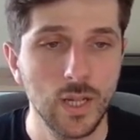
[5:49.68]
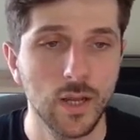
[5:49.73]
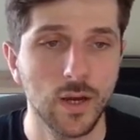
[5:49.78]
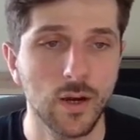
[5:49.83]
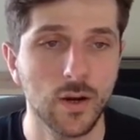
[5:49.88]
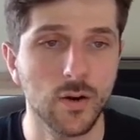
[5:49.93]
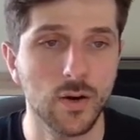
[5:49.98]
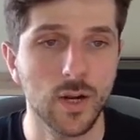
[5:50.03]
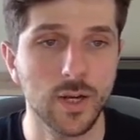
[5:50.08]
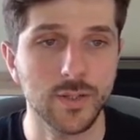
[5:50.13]

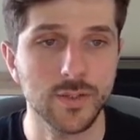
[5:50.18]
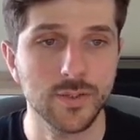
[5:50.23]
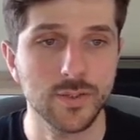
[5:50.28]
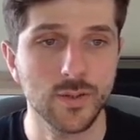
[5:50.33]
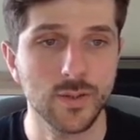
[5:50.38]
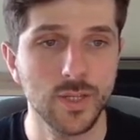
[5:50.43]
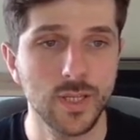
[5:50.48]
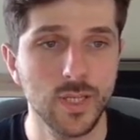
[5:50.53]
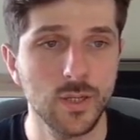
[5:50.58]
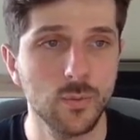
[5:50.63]
All right,
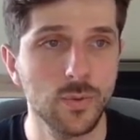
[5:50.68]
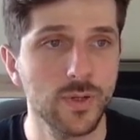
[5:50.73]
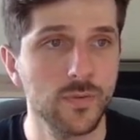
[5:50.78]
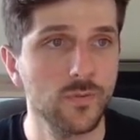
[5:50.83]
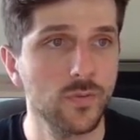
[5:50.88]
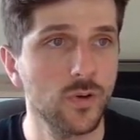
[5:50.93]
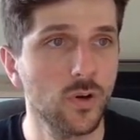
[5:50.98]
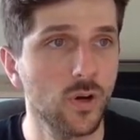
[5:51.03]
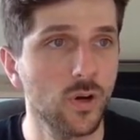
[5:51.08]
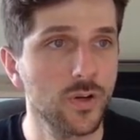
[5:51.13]
so here
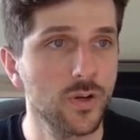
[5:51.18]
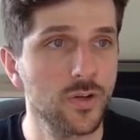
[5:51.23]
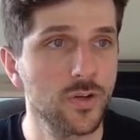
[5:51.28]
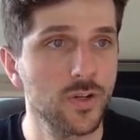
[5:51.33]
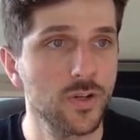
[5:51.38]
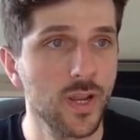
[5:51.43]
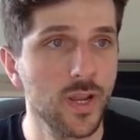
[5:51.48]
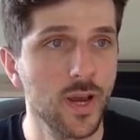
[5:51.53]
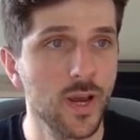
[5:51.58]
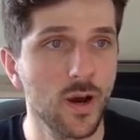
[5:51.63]
we've got
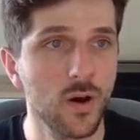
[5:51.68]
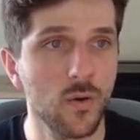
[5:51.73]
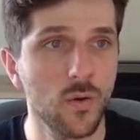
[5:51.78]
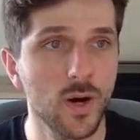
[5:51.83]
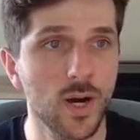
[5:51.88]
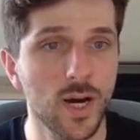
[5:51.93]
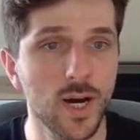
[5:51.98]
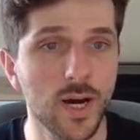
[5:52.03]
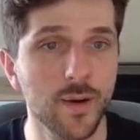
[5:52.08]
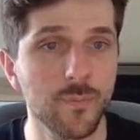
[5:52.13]

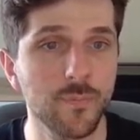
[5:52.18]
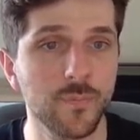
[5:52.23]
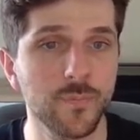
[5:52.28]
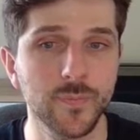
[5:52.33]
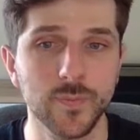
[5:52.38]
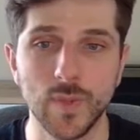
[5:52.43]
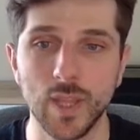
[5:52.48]
now